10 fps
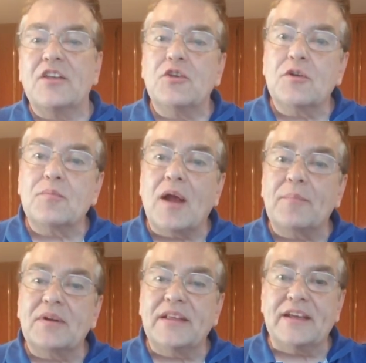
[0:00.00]
cured
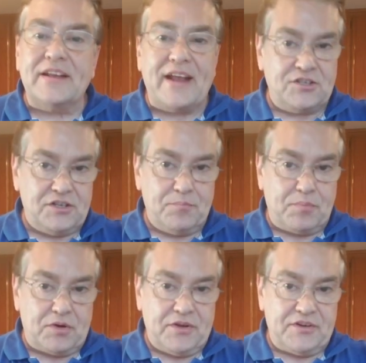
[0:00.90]
properly. It could actually
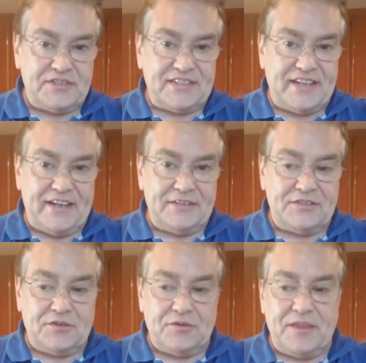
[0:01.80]
burn your skin.
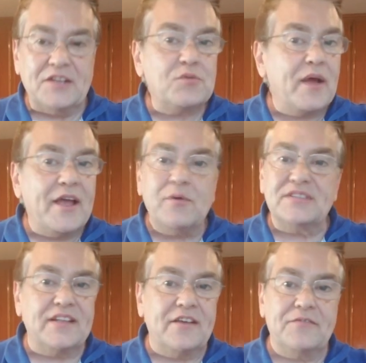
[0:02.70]
So that's why I've
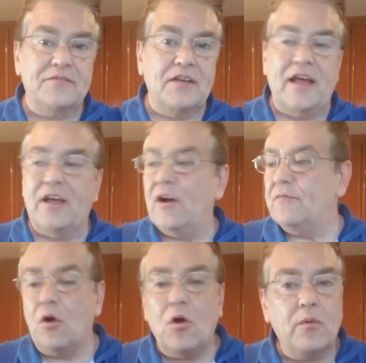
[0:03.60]

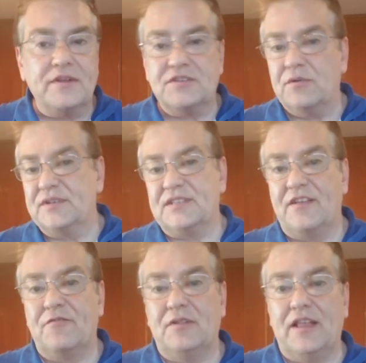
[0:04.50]
always
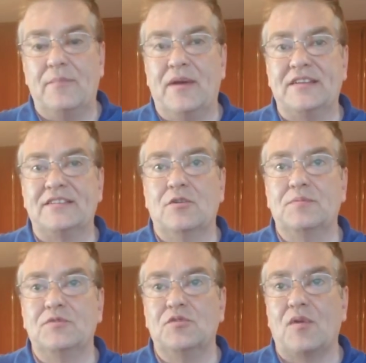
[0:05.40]
let my
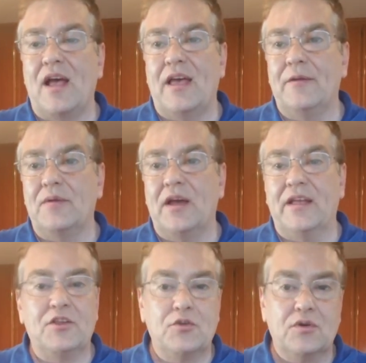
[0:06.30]
soaps dry
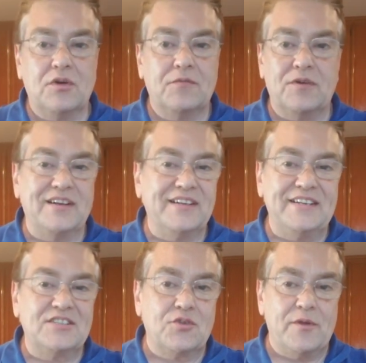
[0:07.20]
and cure for at
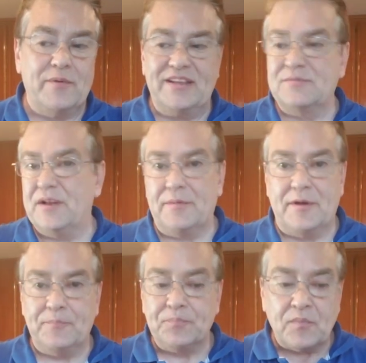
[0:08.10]
least 3 weeks
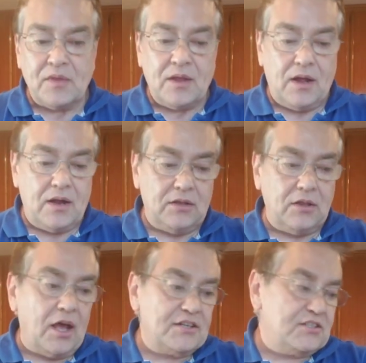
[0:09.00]
minimum. A
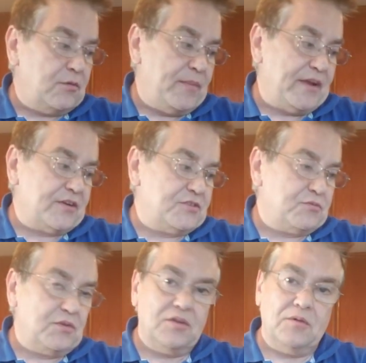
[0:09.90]
lot of soap makers
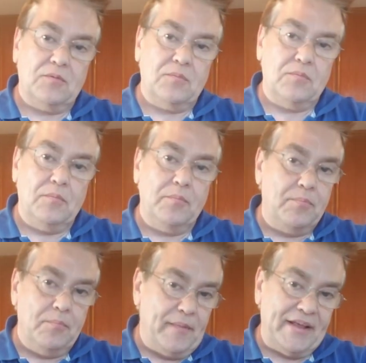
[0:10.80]
will
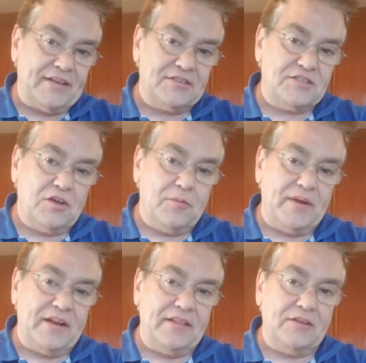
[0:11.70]
make their soap,
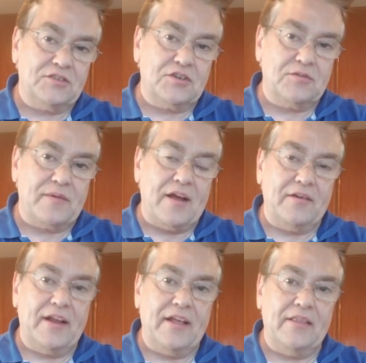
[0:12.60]
and then they'll turn
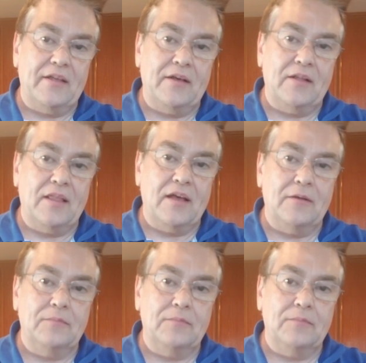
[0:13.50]
around and they'll